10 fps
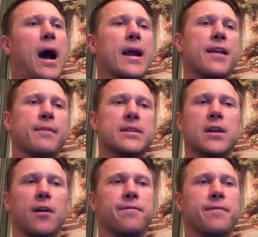I give
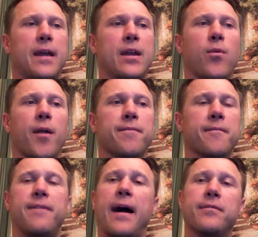myself anywhere
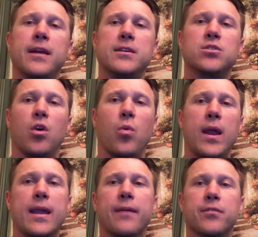from 5 days to a
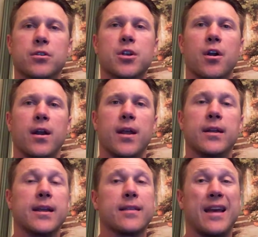week after you turn it
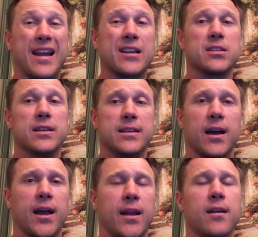in to get that actually
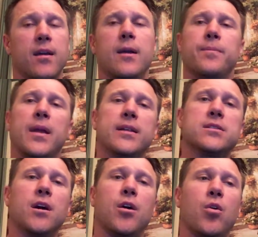done. And
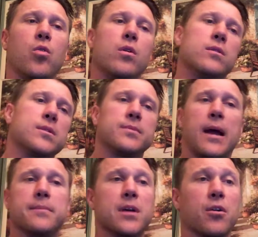so
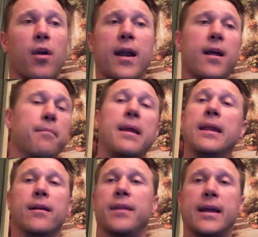sometimes I'll grade it
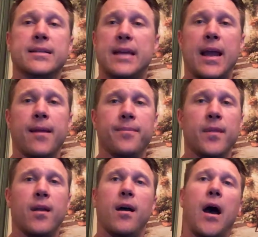immediately the next day.
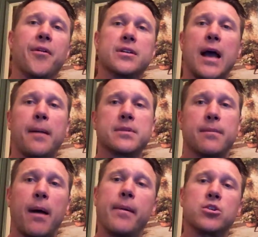Other times
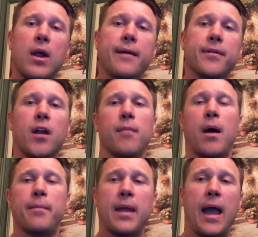I might be traveling, or I
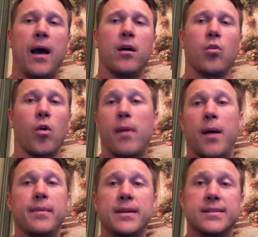might be out, or I
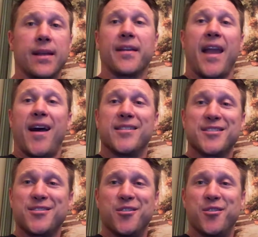might be selling
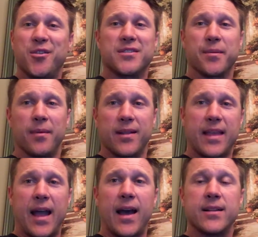houses or doing something like
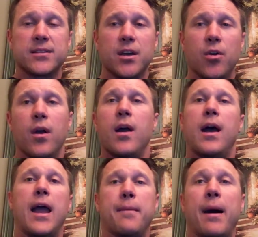that. And so
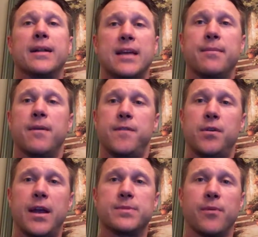it might take me a few
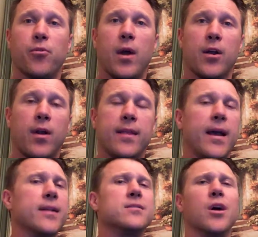days before I grade
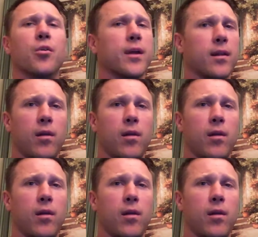that. Don't get